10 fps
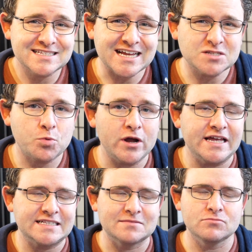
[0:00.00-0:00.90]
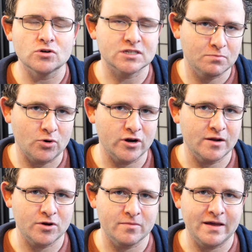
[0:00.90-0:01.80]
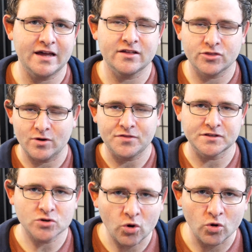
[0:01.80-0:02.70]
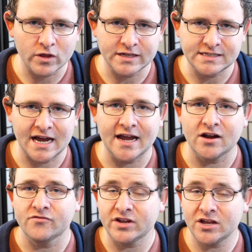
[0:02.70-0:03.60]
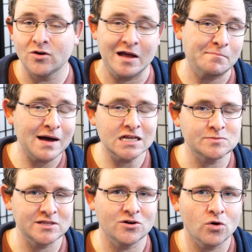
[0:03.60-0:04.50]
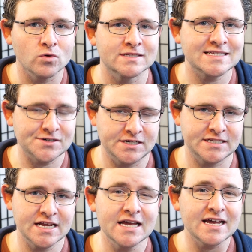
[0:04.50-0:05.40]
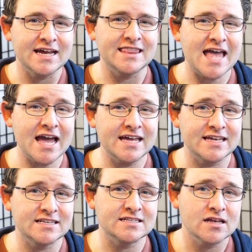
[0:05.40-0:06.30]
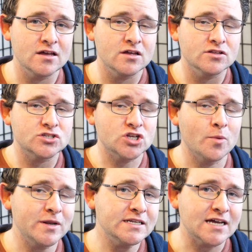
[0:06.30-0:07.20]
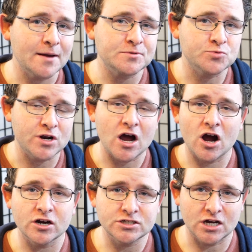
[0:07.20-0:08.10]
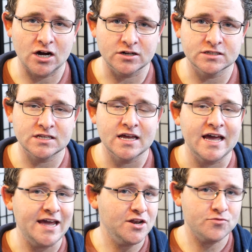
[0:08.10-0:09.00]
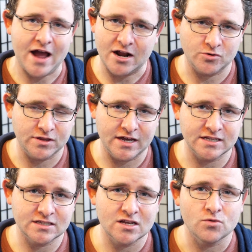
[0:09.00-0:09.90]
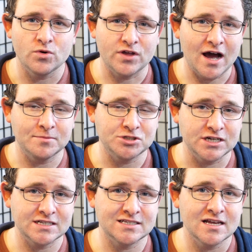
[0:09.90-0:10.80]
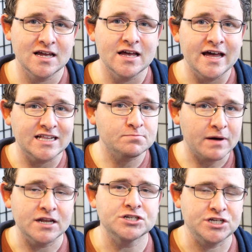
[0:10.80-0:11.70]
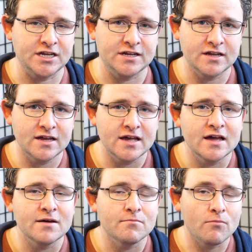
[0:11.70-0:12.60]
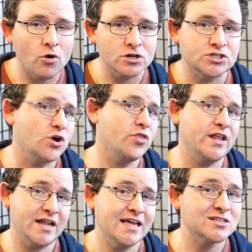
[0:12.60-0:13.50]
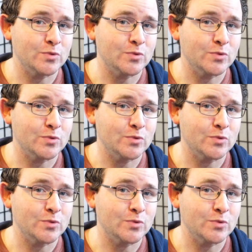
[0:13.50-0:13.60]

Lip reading: next point is the most important I'm going to make throughout this whole entire video and possibly the whole series. And that is, so many times when our dogs interact with us, with objects, it's punishing, more so than it is